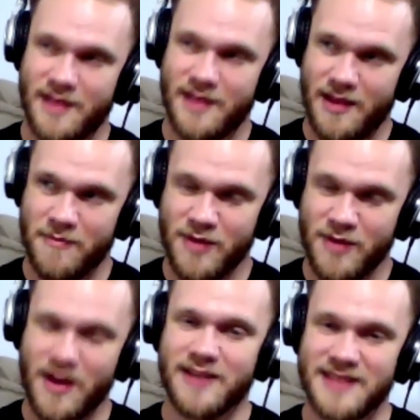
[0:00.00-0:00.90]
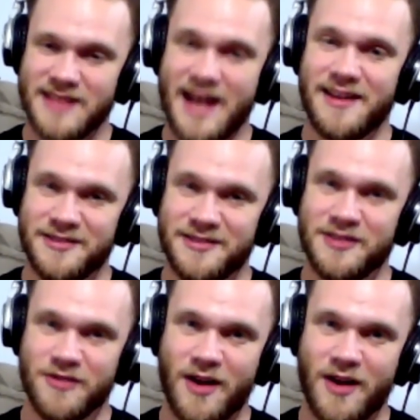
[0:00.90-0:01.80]
a mid-ride is not easy
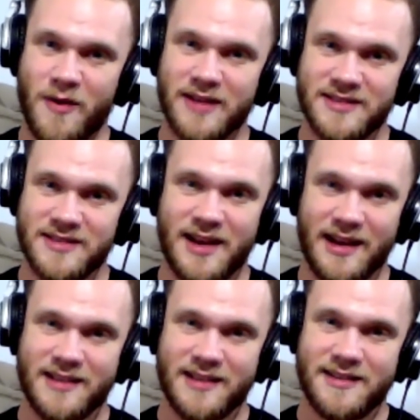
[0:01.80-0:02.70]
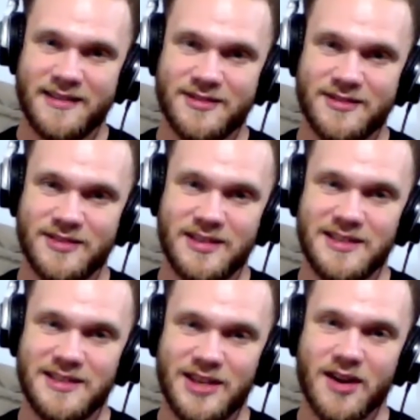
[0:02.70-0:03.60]
to draw while sitting. It's just
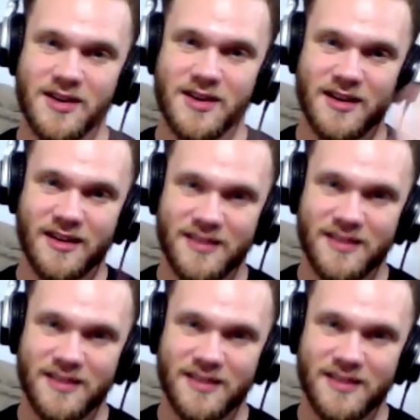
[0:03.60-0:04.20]
easier.